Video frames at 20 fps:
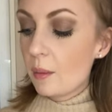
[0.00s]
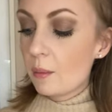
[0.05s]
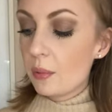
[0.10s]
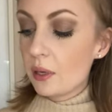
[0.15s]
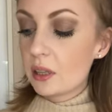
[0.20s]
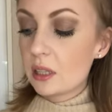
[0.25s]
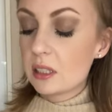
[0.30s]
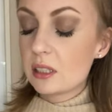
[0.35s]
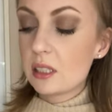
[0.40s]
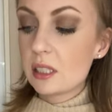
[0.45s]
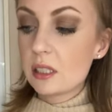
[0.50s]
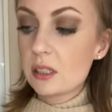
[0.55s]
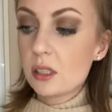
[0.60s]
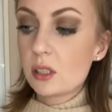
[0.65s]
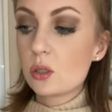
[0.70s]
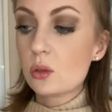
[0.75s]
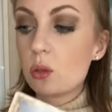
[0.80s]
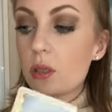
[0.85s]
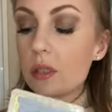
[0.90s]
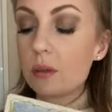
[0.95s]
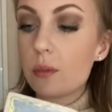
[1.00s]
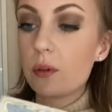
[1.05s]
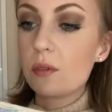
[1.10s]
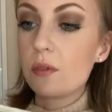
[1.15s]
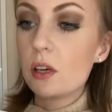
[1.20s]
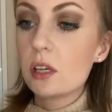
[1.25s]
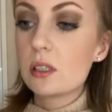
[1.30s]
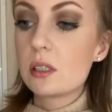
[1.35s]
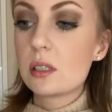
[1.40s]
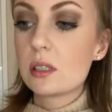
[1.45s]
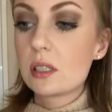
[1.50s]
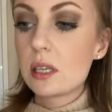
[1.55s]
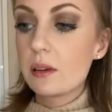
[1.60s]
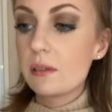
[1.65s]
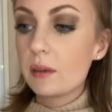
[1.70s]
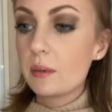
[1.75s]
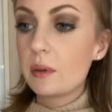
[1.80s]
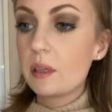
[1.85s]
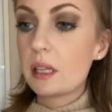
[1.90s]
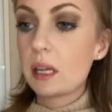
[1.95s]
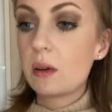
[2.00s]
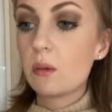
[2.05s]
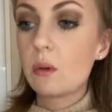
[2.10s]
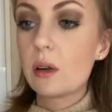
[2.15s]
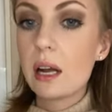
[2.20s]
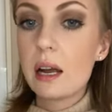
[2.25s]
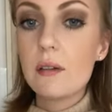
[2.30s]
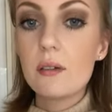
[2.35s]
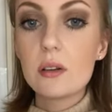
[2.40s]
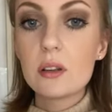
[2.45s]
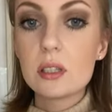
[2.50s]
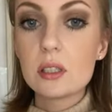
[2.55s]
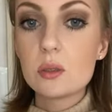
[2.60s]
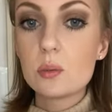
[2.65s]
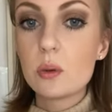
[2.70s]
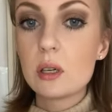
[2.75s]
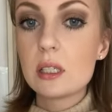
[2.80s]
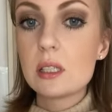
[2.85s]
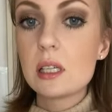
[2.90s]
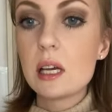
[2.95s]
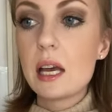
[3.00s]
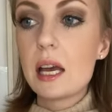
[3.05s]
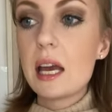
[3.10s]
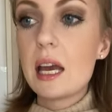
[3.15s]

But the Six of Swords in reverse is giving me that whatever this was,